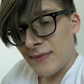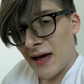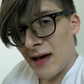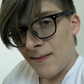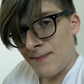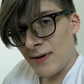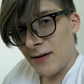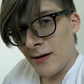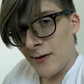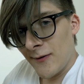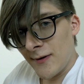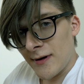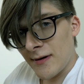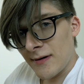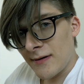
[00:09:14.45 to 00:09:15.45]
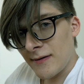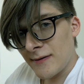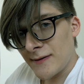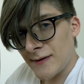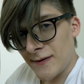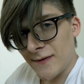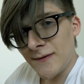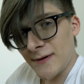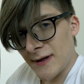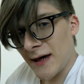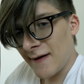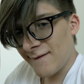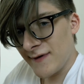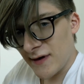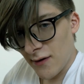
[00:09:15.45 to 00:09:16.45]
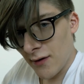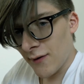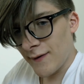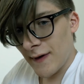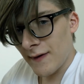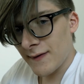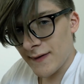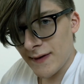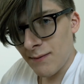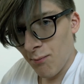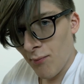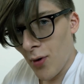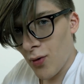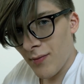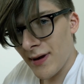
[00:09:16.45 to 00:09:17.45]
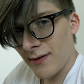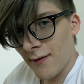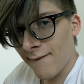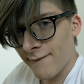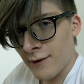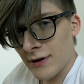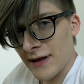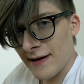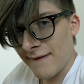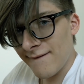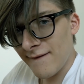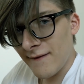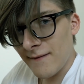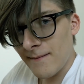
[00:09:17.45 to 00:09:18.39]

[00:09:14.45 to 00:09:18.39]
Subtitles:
epilogue, to give the audience a moment of relief.